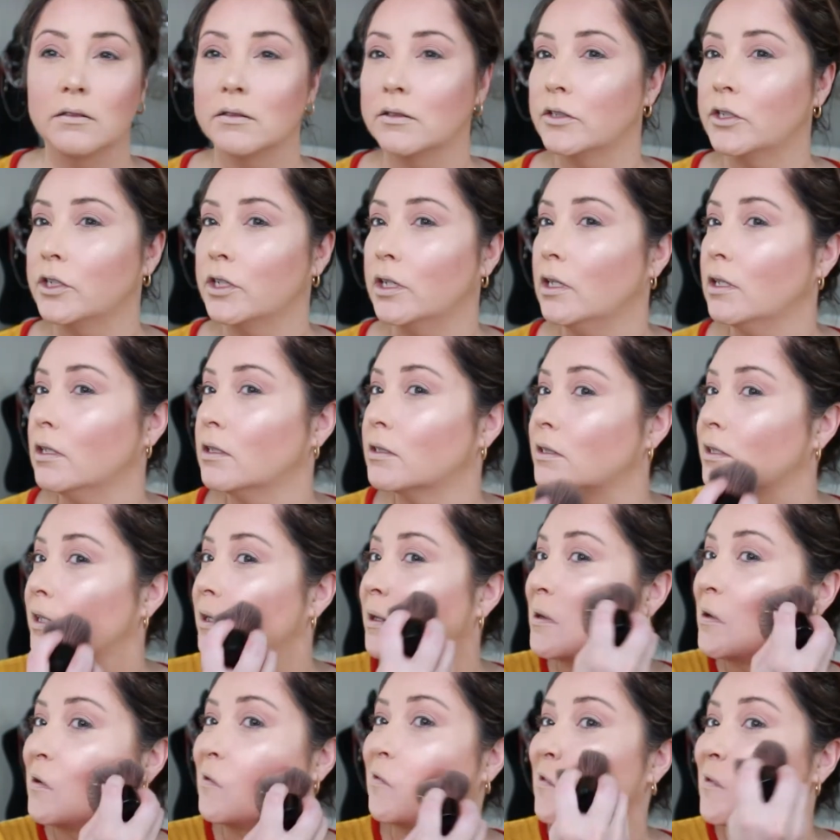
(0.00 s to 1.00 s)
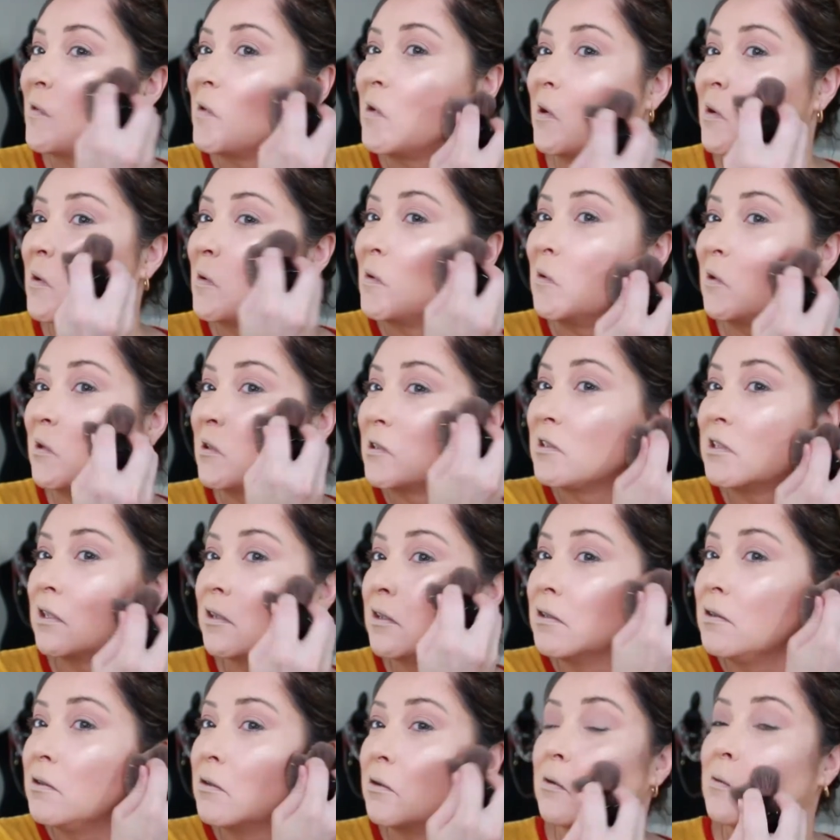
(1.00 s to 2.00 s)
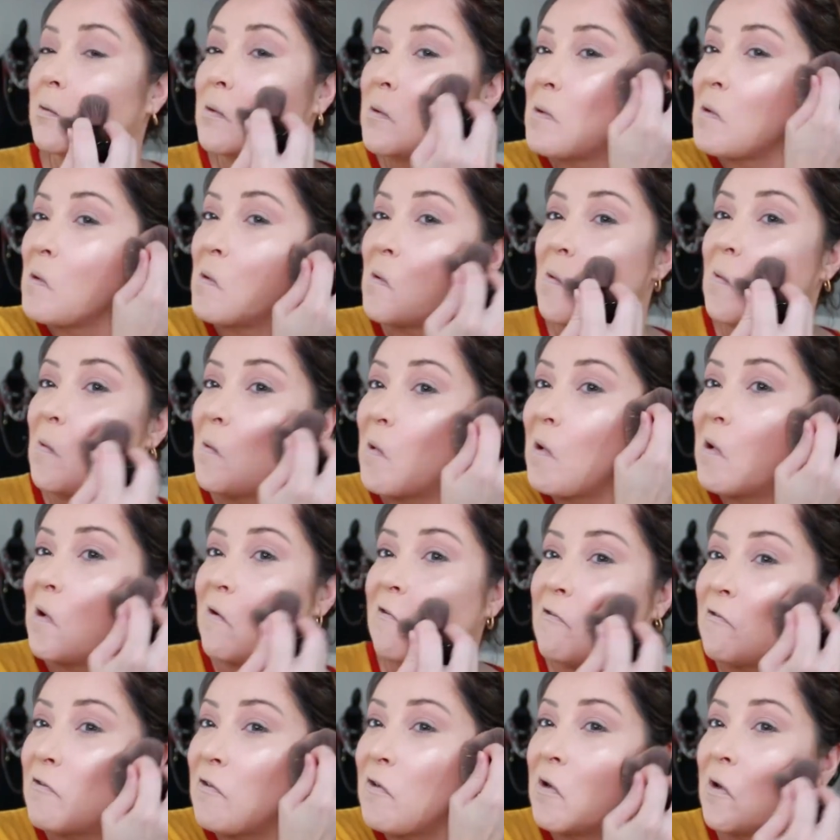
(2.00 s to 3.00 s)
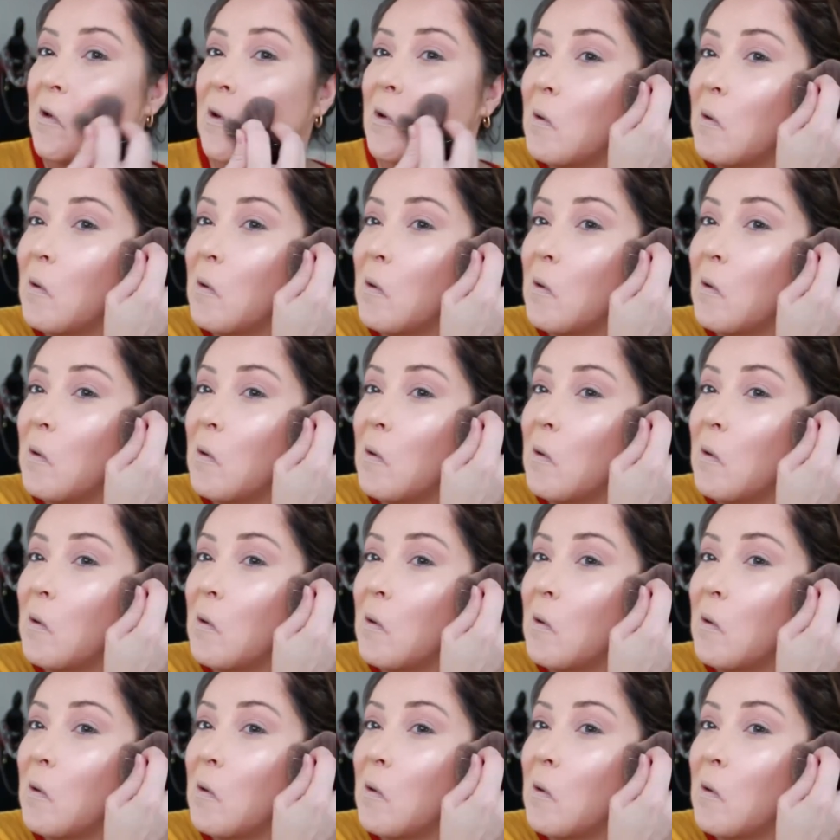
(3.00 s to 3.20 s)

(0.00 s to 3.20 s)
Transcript: Cheek side over here looks a little rough.